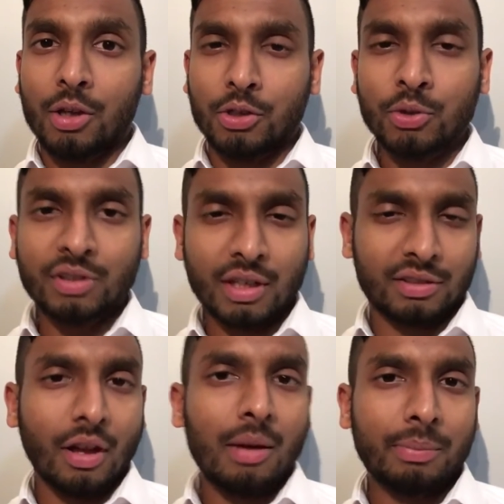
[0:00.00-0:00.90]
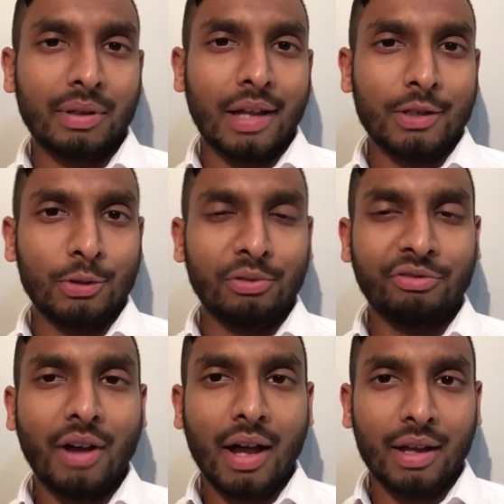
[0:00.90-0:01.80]
Use an example and you'll
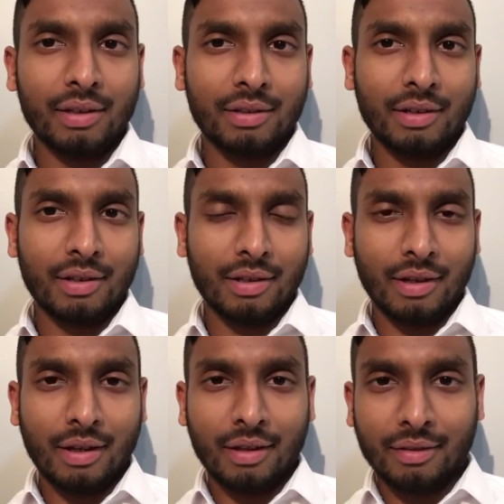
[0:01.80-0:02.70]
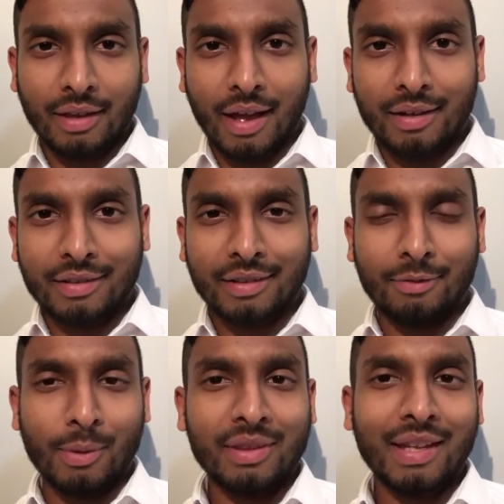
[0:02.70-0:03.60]
find that
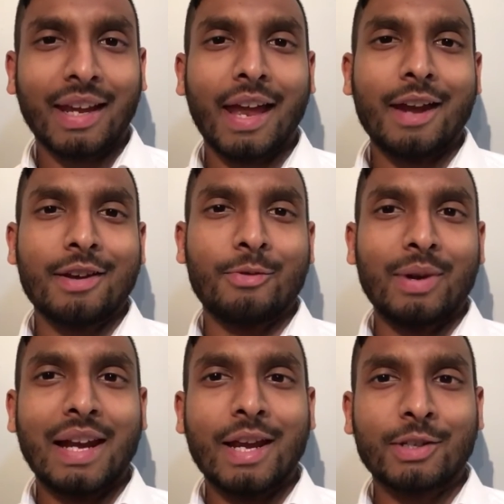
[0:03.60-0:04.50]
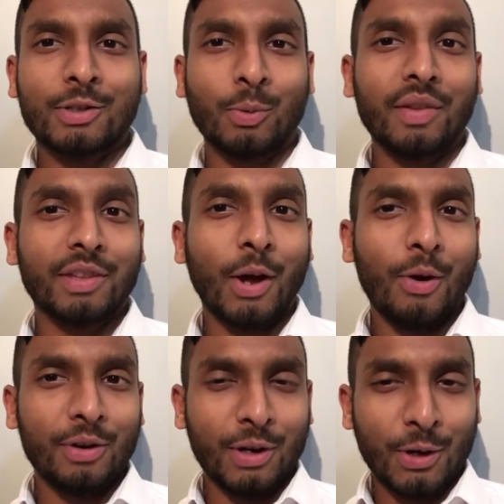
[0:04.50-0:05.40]
when they can relate to what they
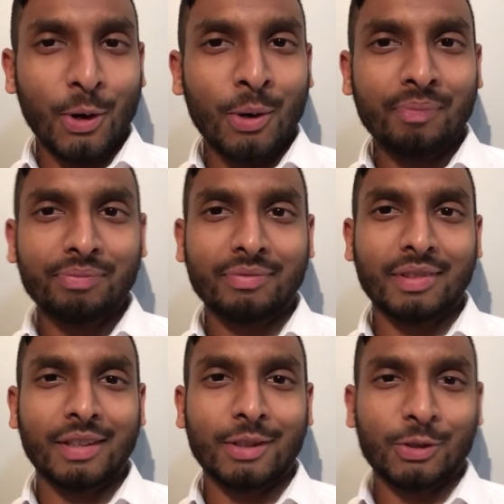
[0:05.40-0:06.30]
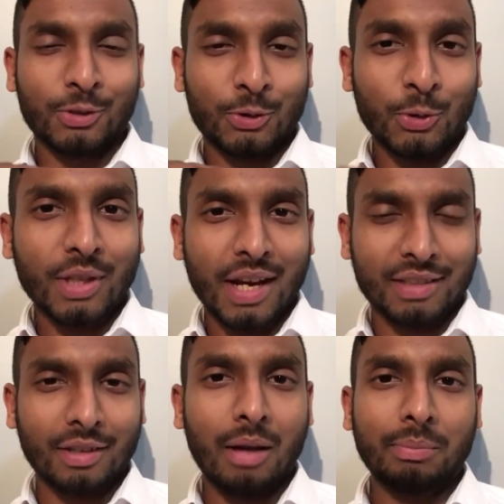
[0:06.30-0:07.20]
already know, through that
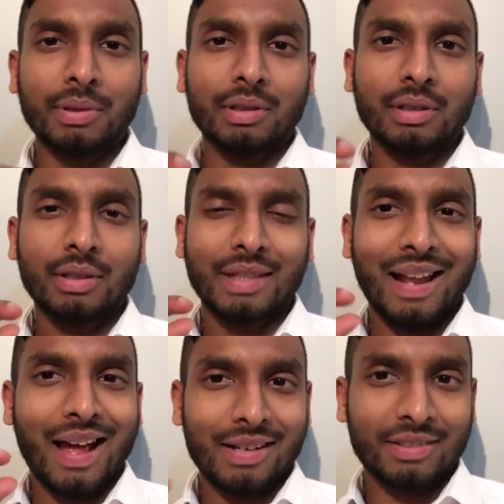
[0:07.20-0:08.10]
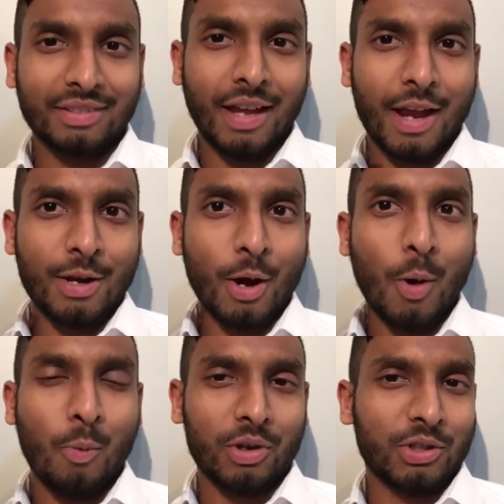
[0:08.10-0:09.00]
example, they'll understand
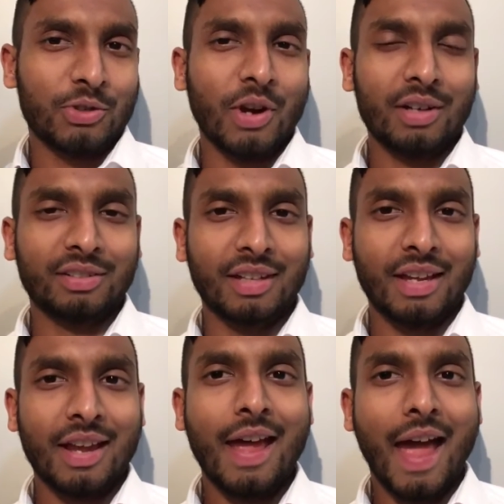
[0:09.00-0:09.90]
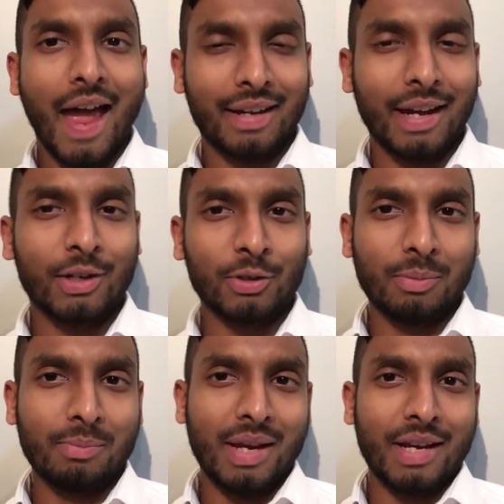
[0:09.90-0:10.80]
what you're trying to say and get to the
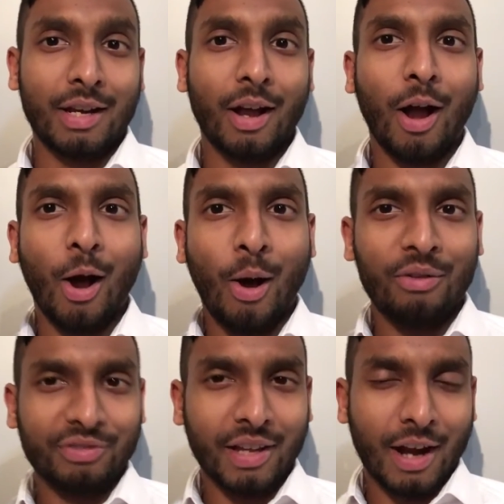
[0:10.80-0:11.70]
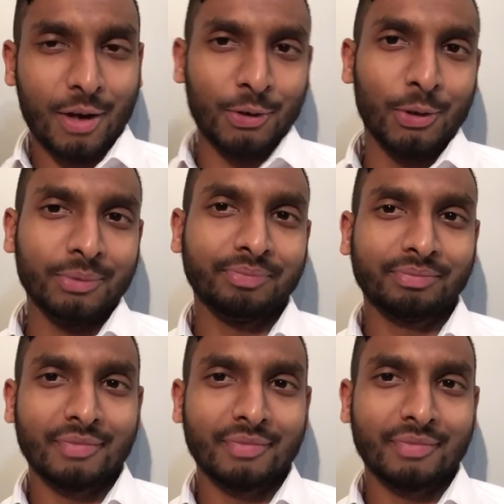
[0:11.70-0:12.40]
meaning of that unknown.